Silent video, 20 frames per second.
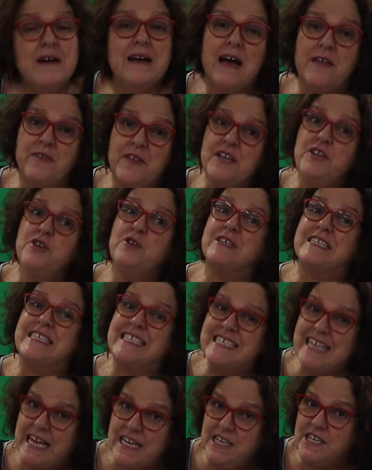and then you could
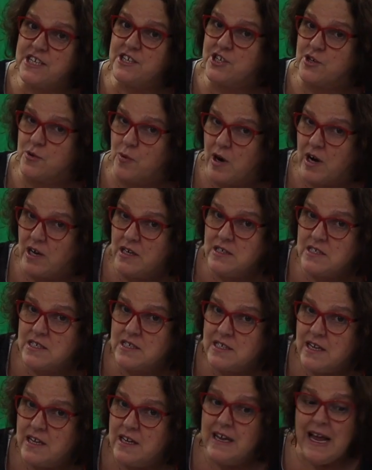send it to us